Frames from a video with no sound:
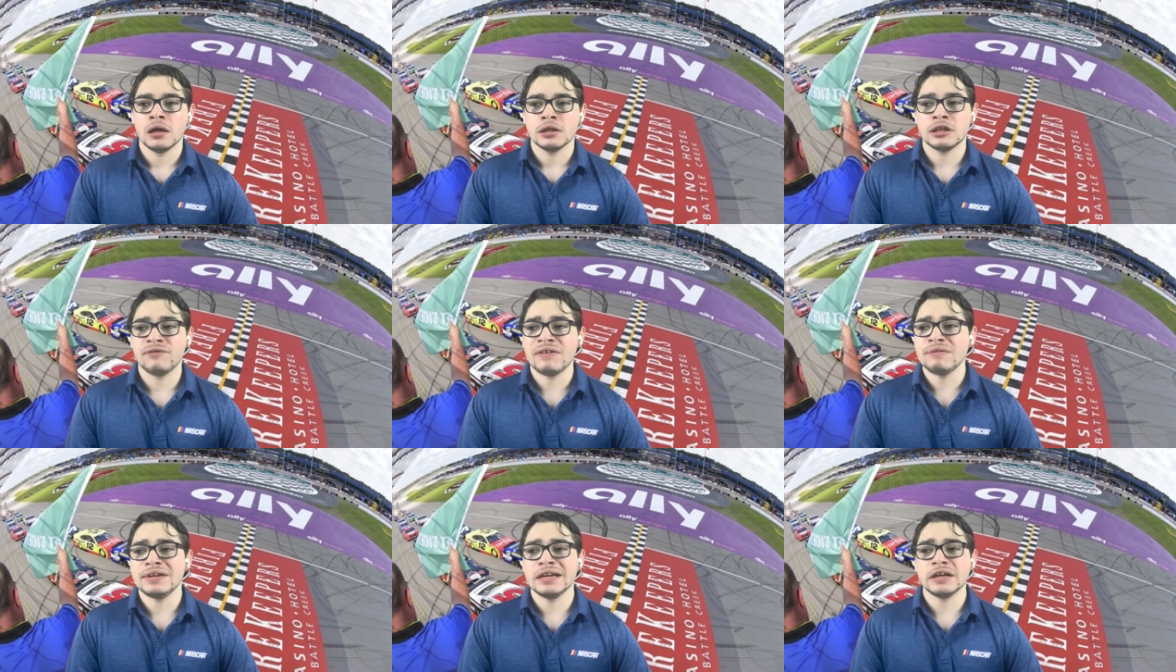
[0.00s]
The
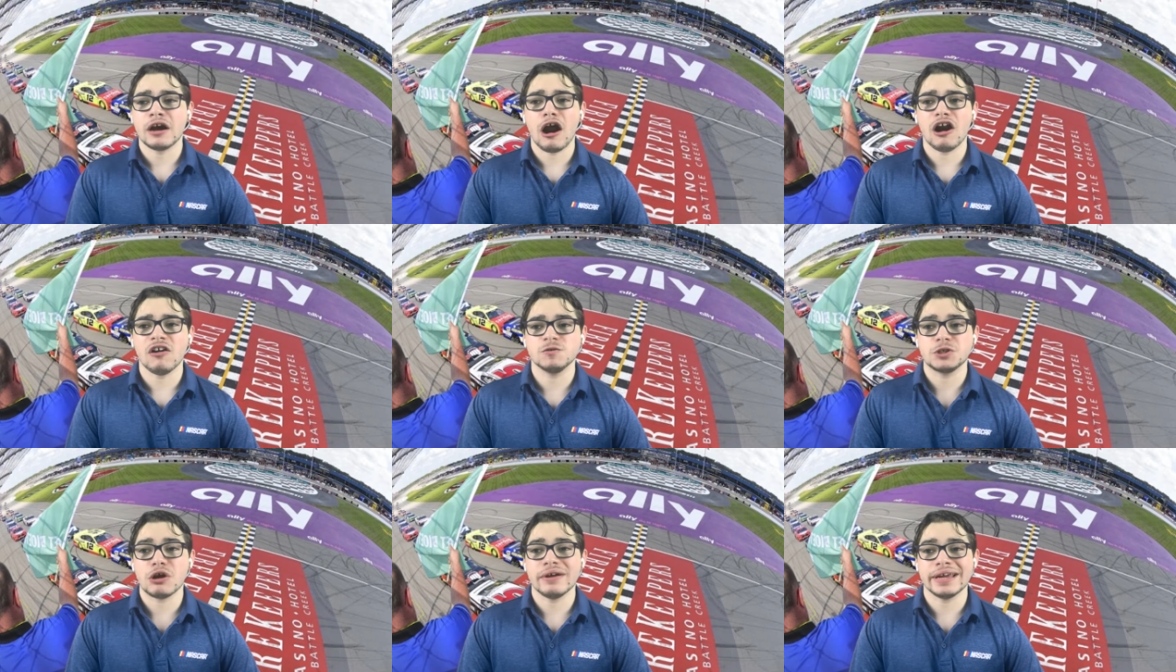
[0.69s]
15 car of
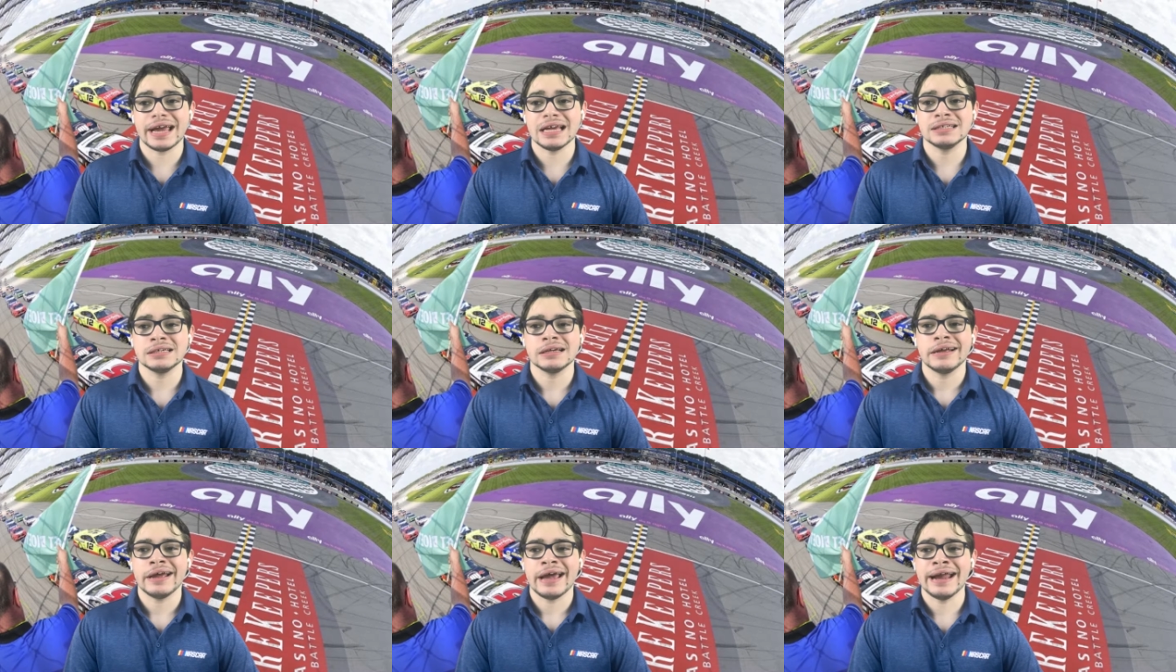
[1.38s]
Joey Gase
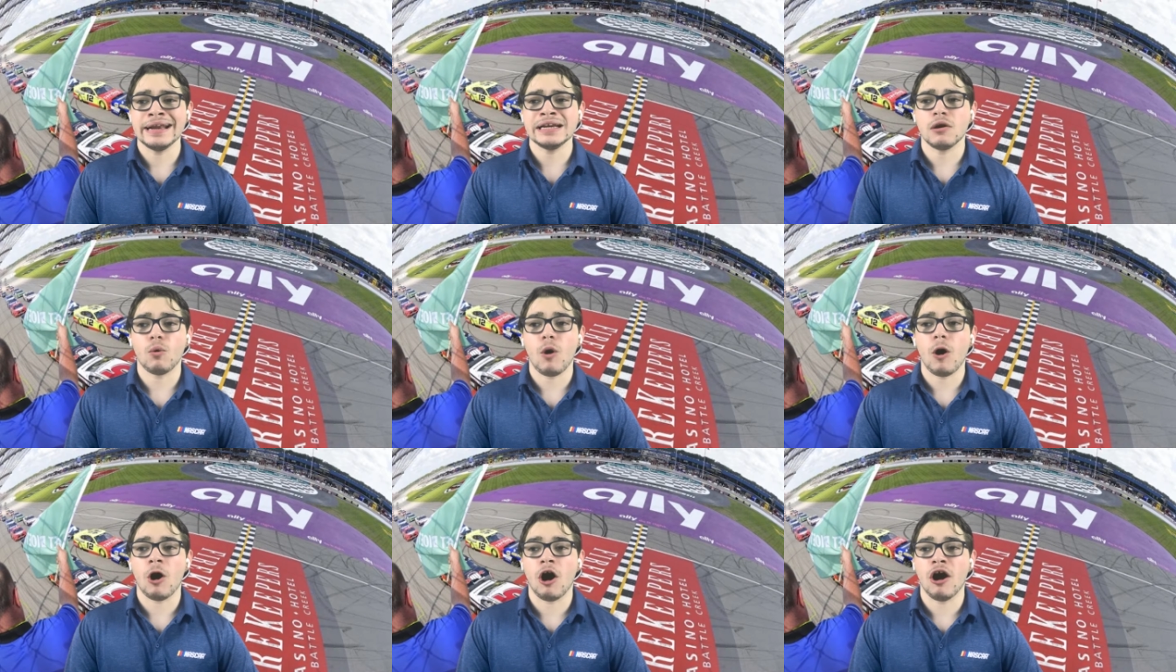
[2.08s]
hitting the
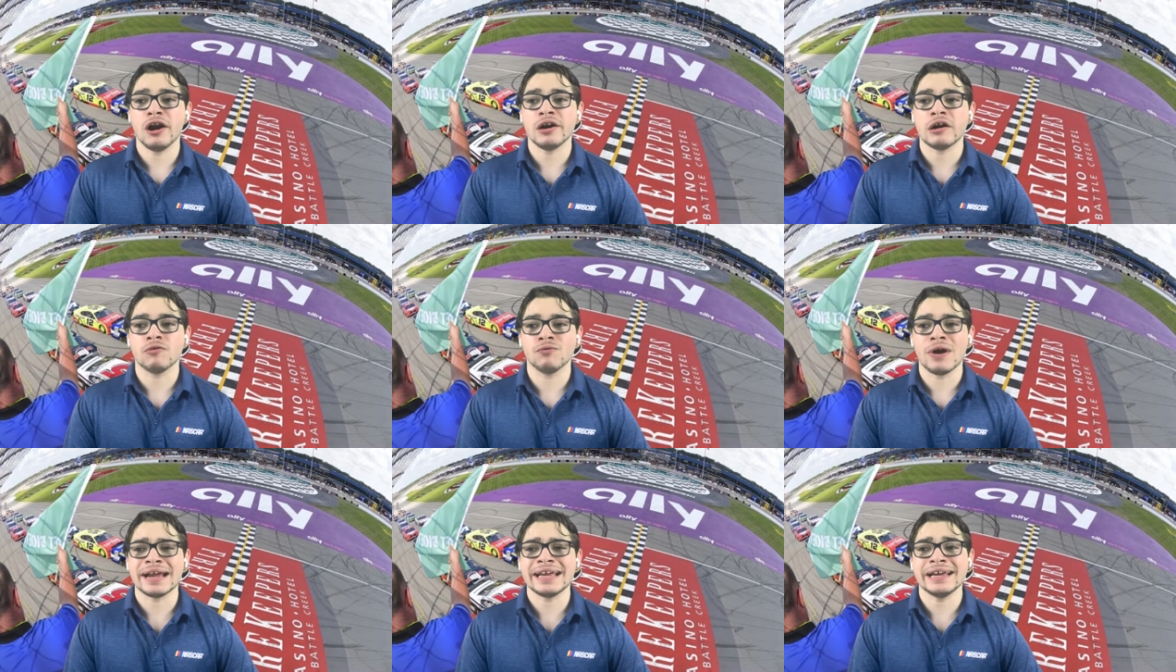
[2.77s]
wall hard,
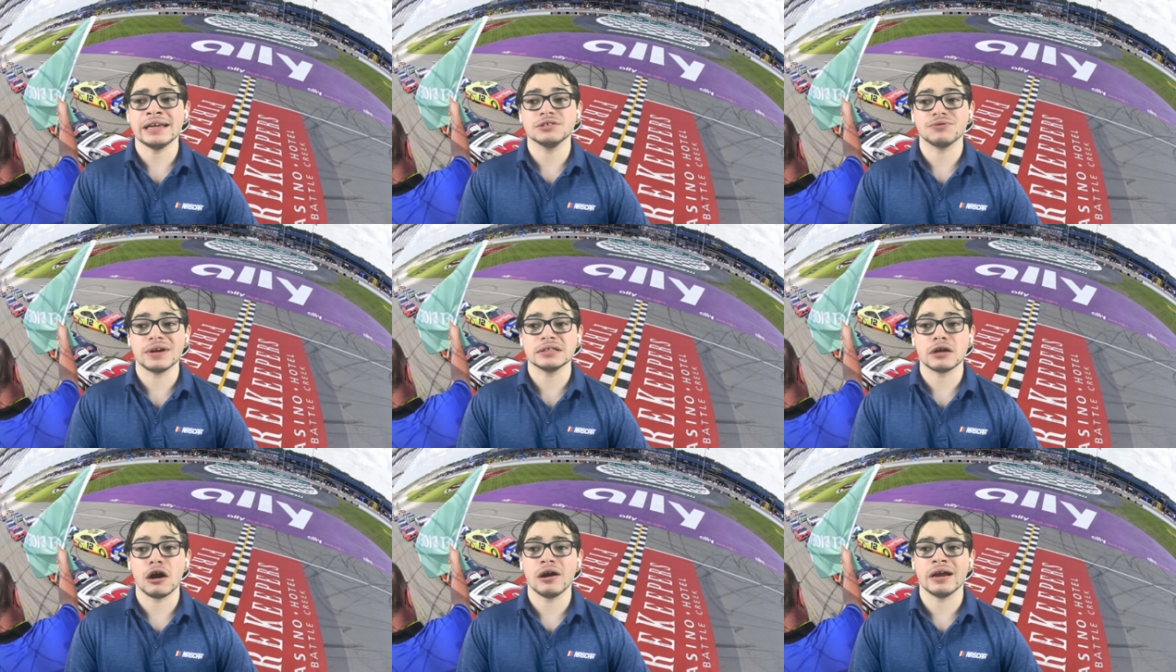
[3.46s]
wrecking his
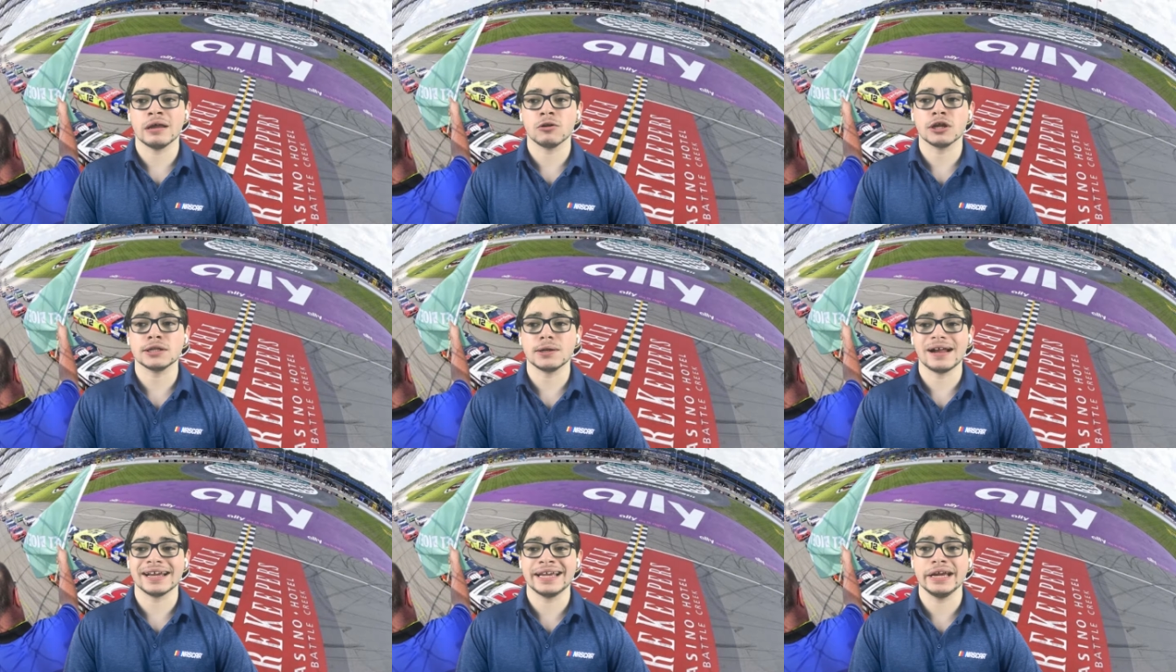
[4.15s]
race car, it looked
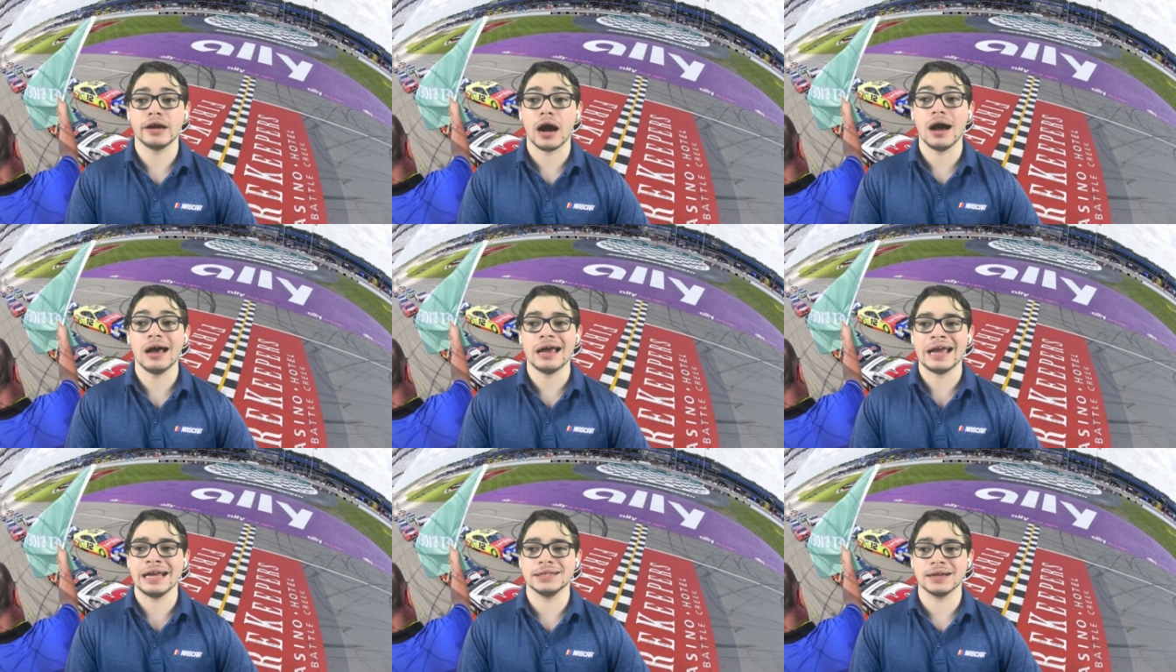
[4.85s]
like he cut
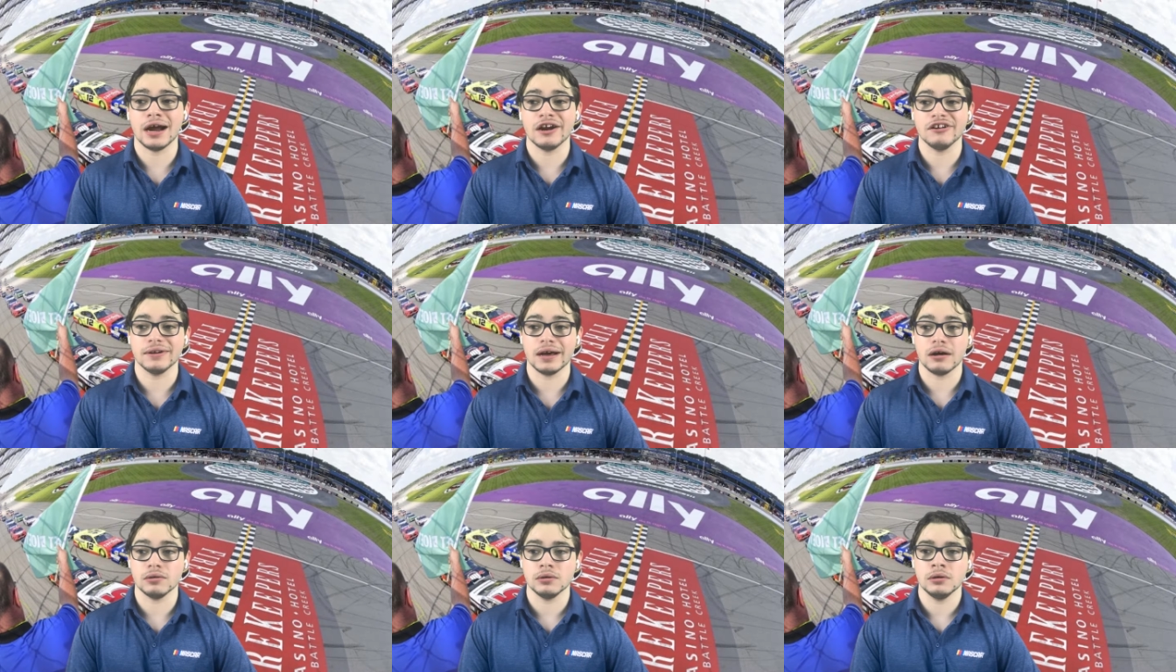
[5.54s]
a tire
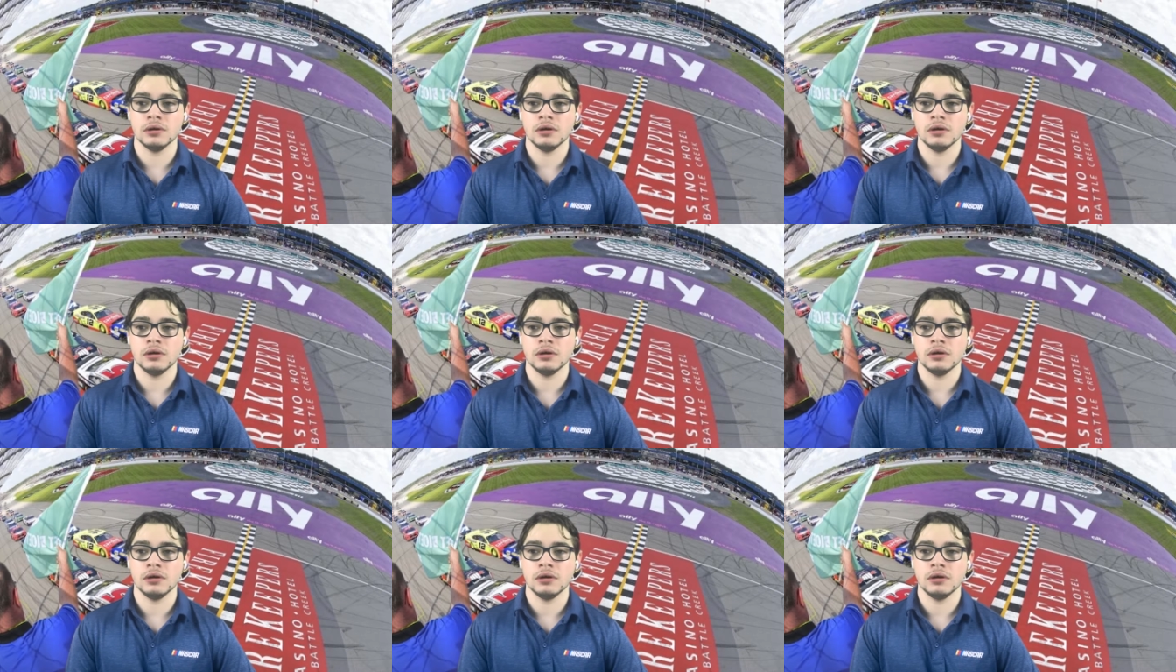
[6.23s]
down.